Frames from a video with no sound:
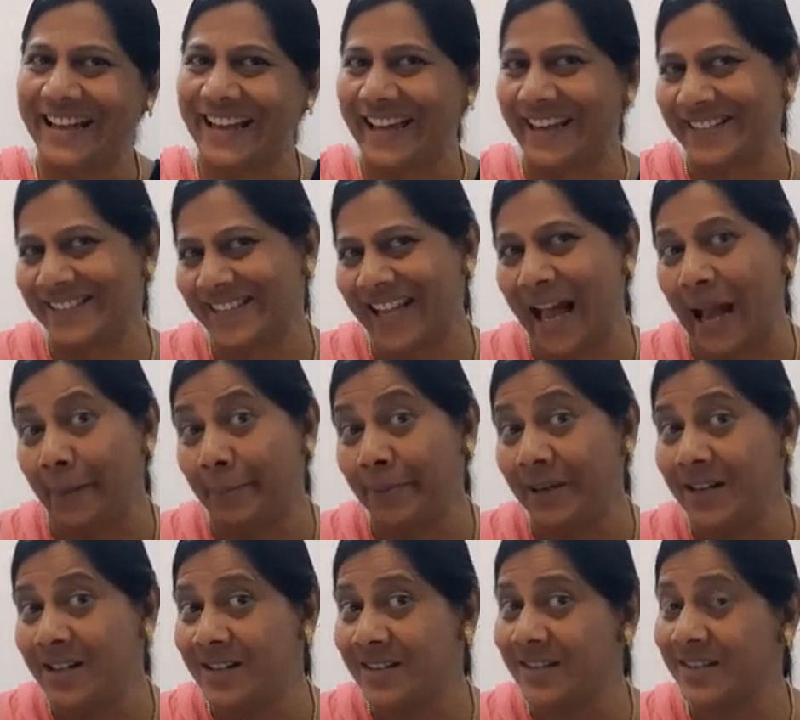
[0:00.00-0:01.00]

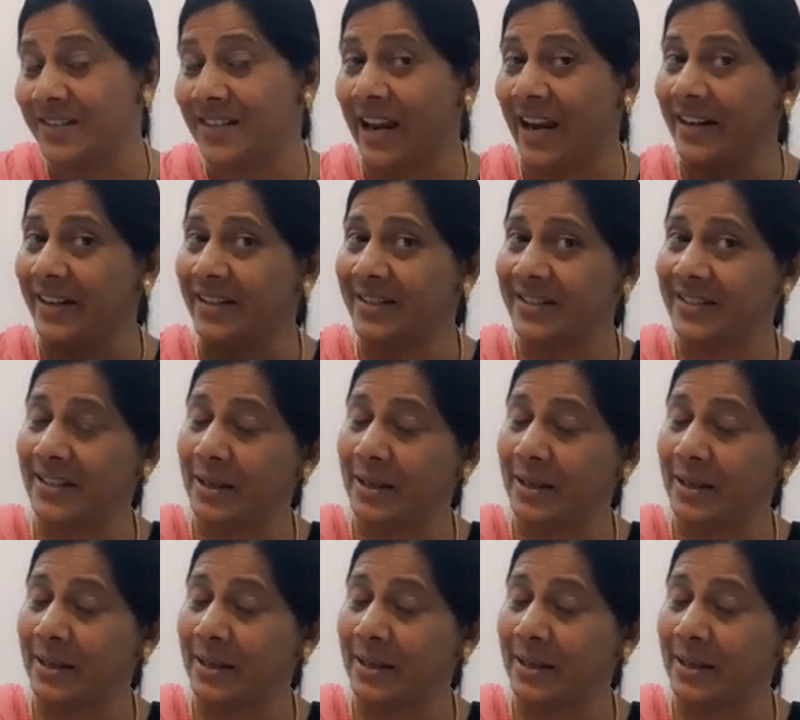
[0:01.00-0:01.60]
examples and its